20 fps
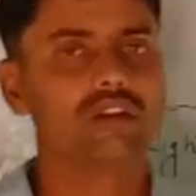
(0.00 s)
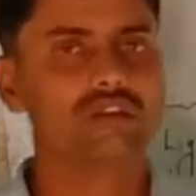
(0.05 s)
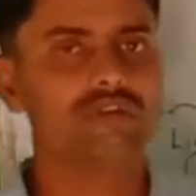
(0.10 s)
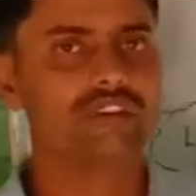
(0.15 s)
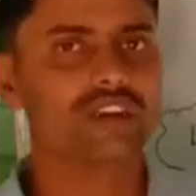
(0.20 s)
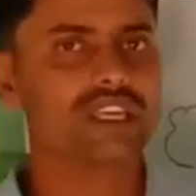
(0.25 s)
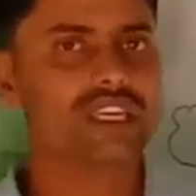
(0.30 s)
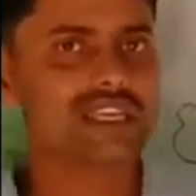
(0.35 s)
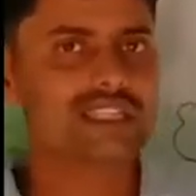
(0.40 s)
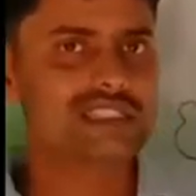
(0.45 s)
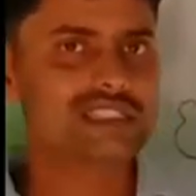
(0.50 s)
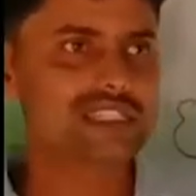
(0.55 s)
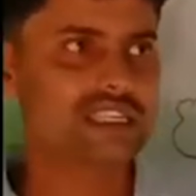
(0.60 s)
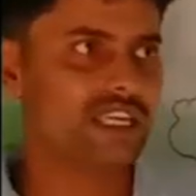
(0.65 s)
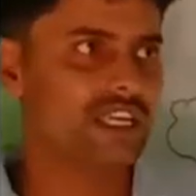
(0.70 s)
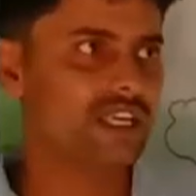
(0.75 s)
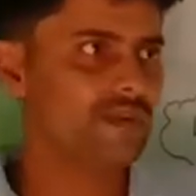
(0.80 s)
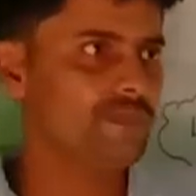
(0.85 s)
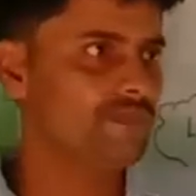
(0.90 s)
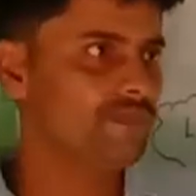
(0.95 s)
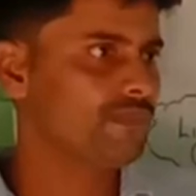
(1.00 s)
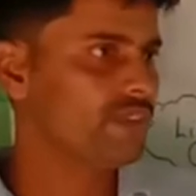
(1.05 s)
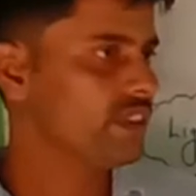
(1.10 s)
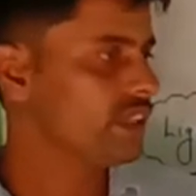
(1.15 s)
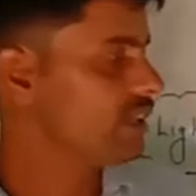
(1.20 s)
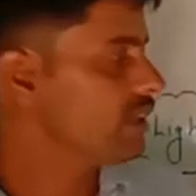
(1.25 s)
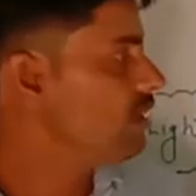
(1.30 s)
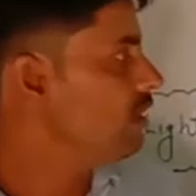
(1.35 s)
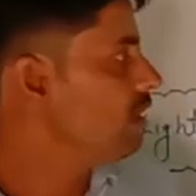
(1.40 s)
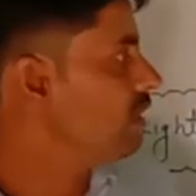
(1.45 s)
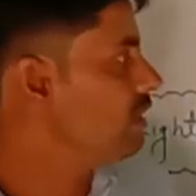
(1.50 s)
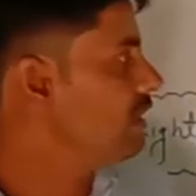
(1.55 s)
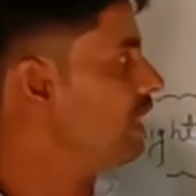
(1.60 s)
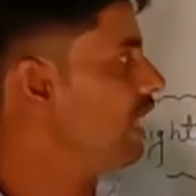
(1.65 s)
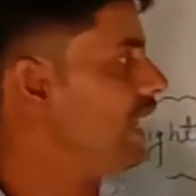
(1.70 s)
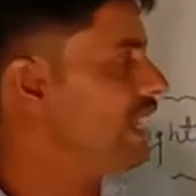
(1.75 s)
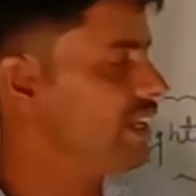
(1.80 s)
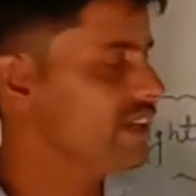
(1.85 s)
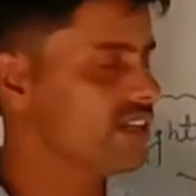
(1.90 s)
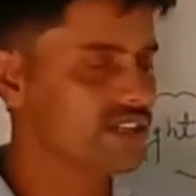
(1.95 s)
we can say the
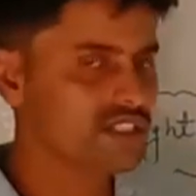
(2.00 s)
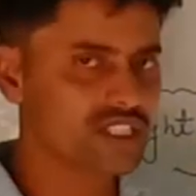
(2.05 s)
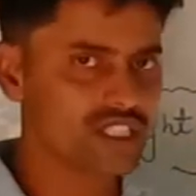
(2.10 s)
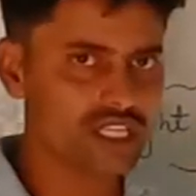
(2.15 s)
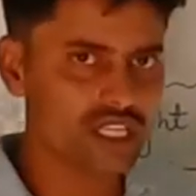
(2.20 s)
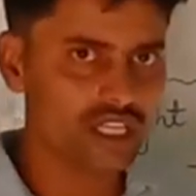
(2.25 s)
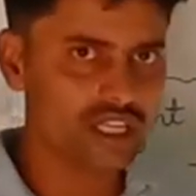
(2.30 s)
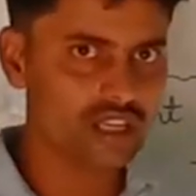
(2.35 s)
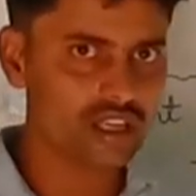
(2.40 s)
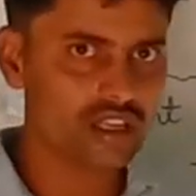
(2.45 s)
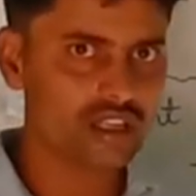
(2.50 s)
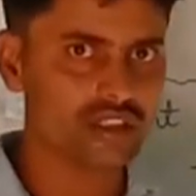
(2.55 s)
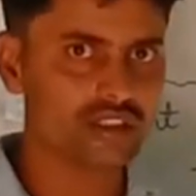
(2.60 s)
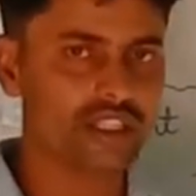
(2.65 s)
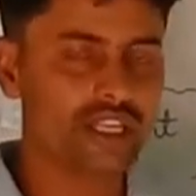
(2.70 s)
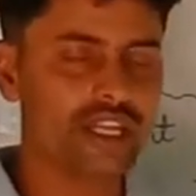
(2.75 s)
energy,